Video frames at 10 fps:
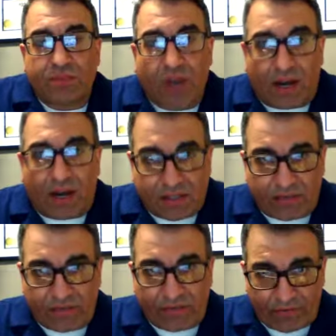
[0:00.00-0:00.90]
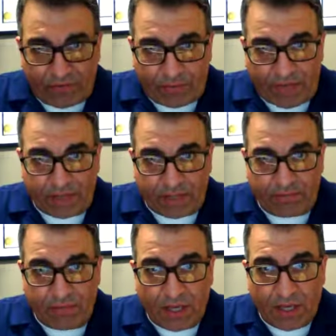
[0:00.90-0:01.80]
causes of
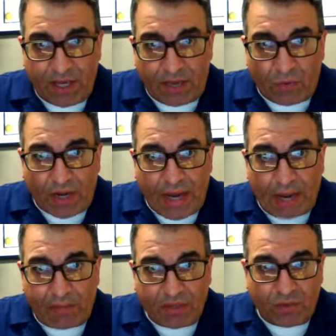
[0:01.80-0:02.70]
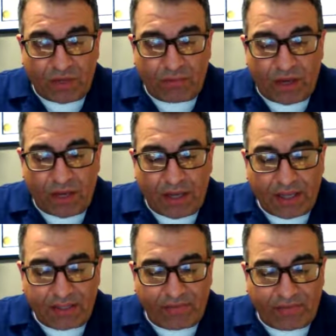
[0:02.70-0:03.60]
inflammation and what happens when your body
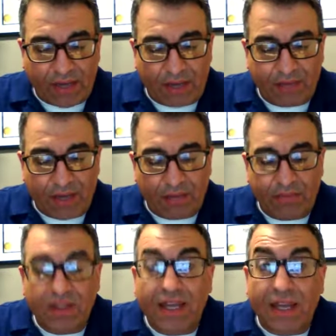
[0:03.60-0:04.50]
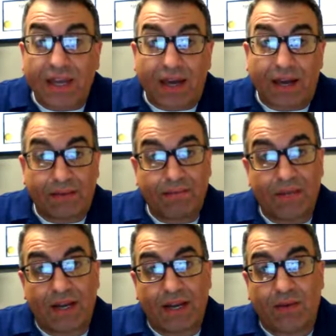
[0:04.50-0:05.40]
gets inflamed. Leaky gut.
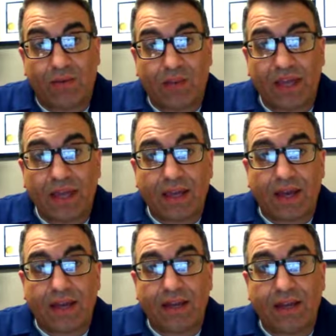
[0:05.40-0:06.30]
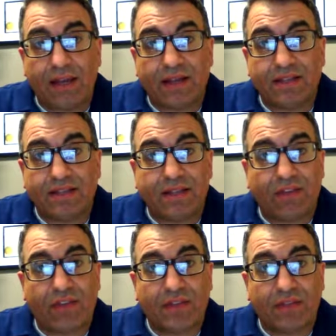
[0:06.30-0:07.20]
Leaky gut is
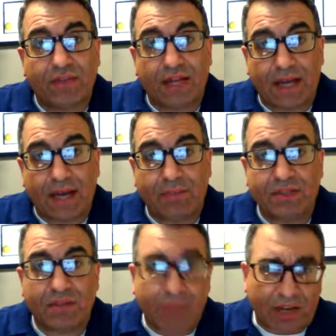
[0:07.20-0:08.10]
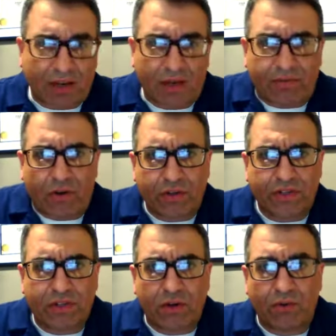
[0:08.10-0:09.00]
definitely something that happens. You might not have heard
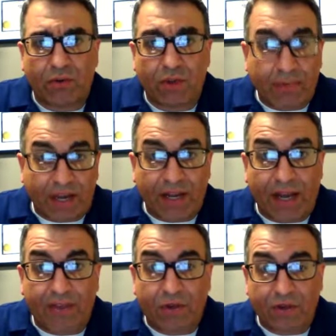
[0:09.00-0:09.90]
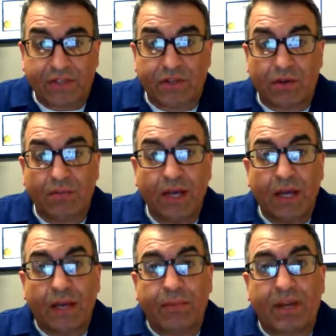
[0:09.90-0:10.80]
this term, or you might have heard this term,
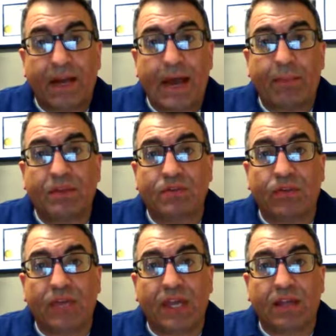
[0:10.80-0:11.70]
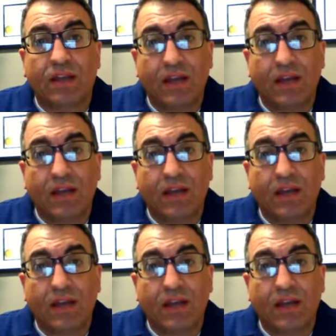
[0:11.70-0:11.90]
but it happens when we